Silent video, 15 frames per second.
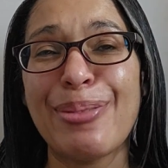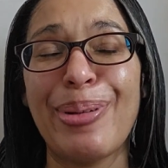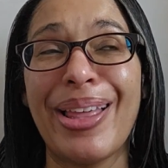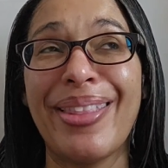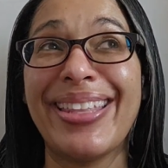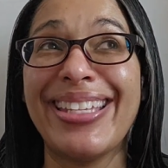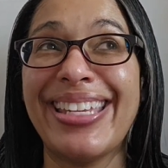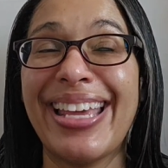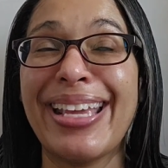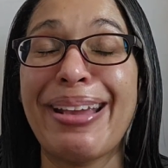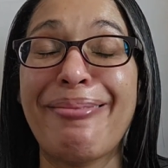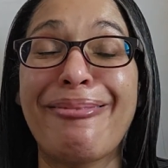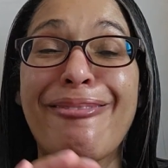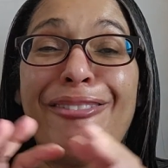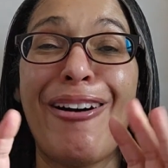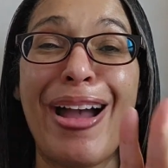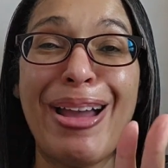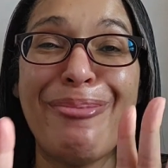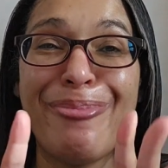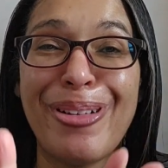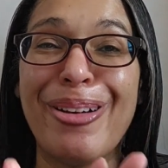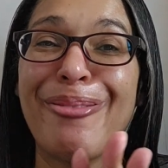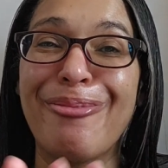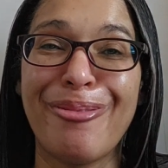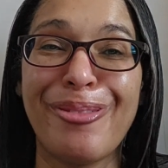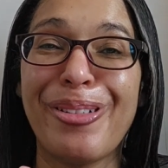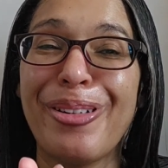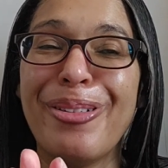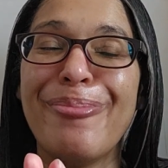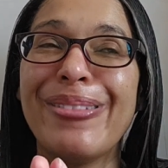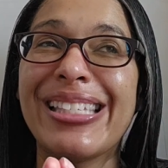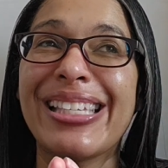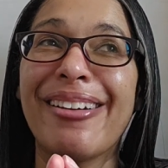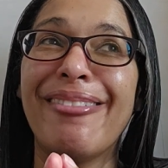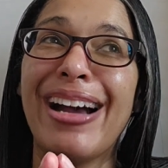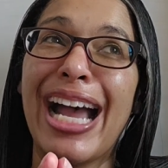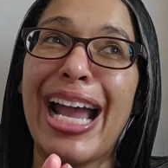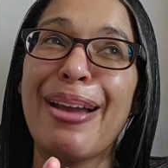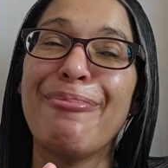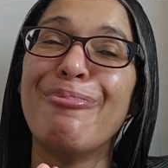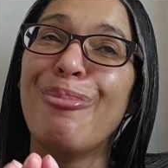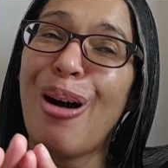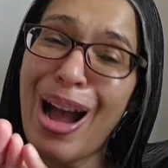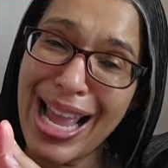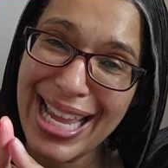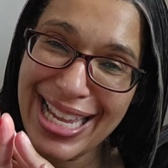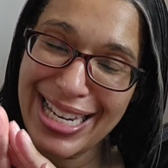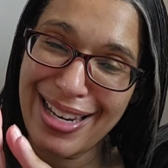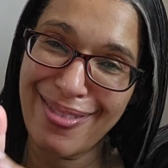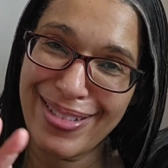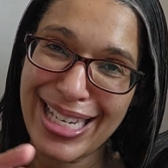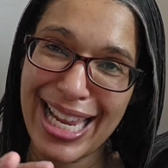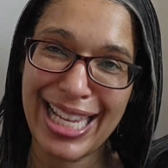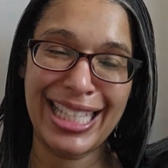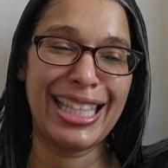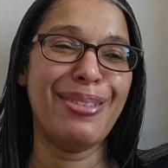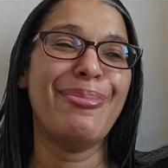but they take up quite a bit of room, so I might end up taking them